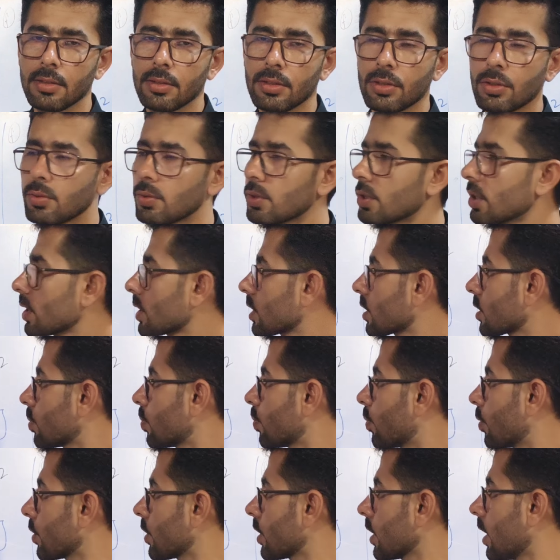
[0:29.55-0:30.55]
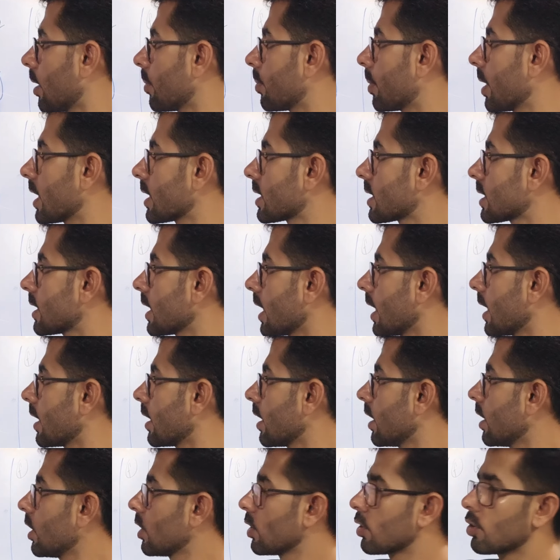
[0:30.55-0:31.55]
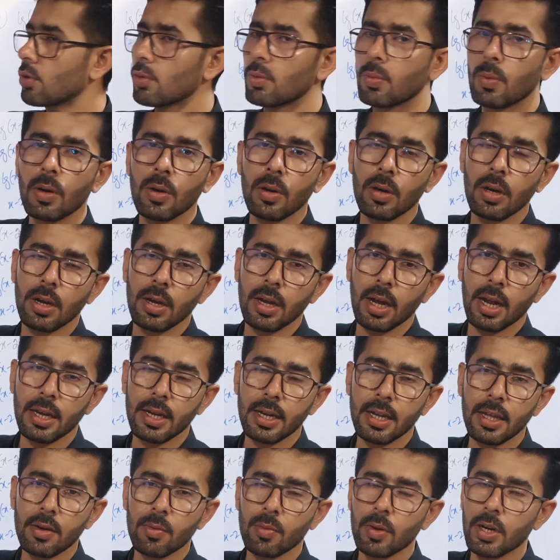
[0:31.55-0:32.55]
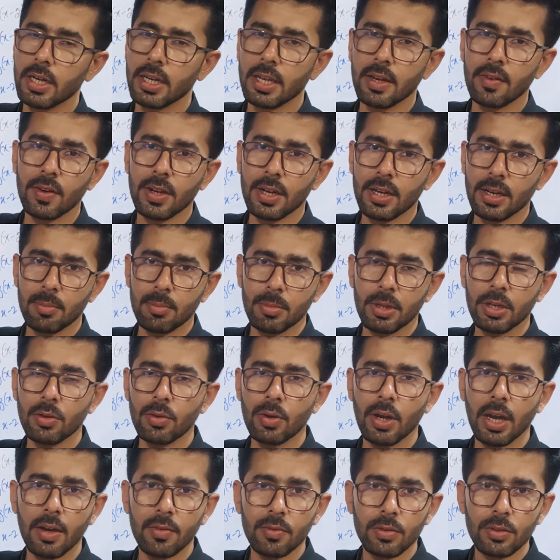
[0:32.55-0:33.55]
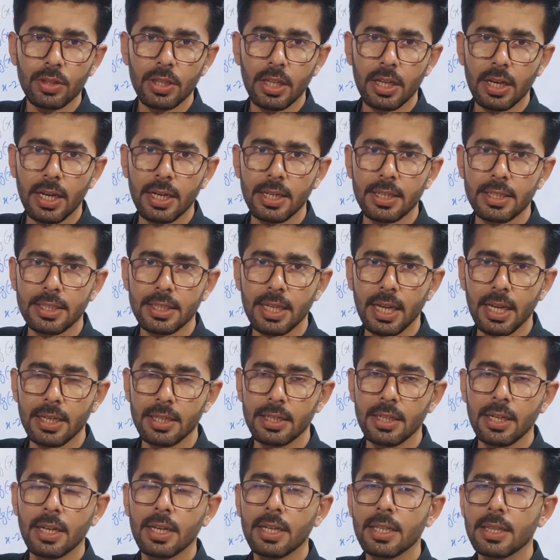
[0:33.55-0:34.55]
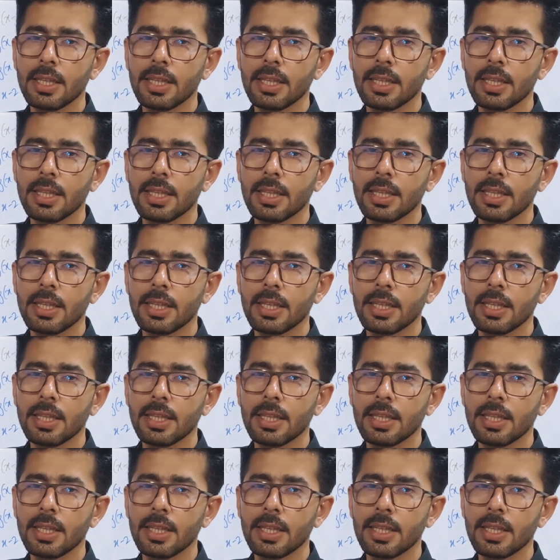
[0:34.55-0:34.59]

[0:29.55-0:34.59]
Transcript: you just put a base 10 to under whatever number you have on the right side.